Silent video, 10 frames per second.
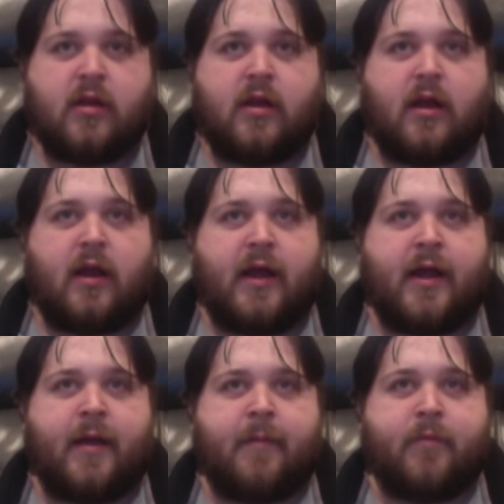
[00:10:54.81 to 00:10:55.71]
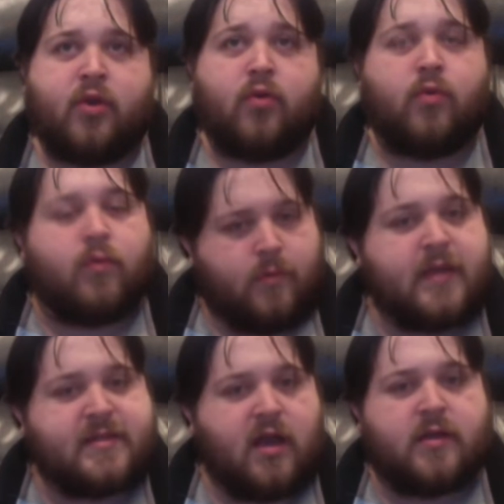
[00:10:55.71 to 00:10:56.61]
who is
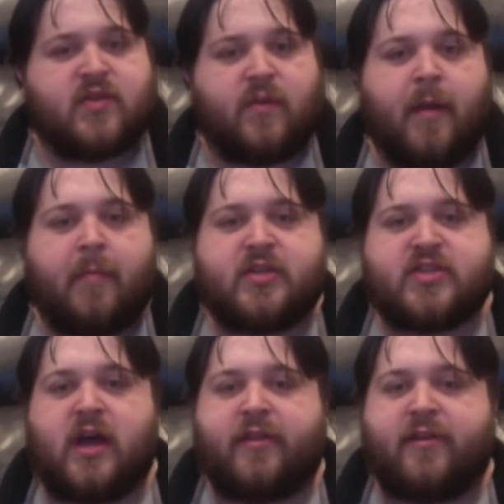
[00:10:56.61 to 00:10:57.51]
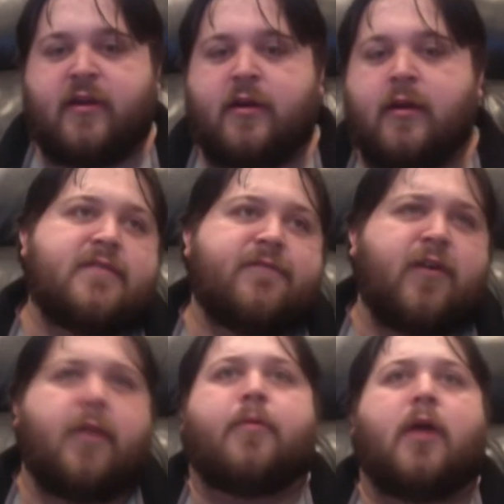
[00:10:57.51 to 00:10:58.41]
also a published author
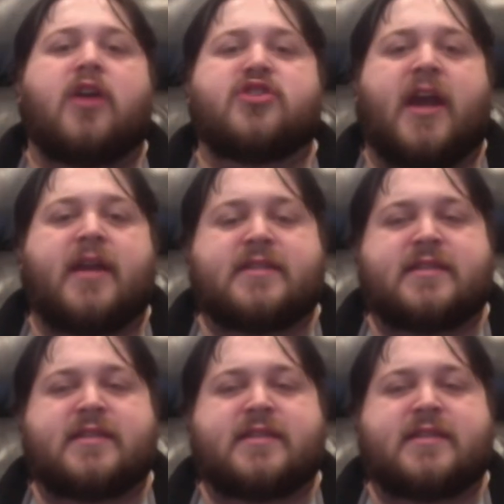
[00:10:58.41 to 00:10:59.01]
for a project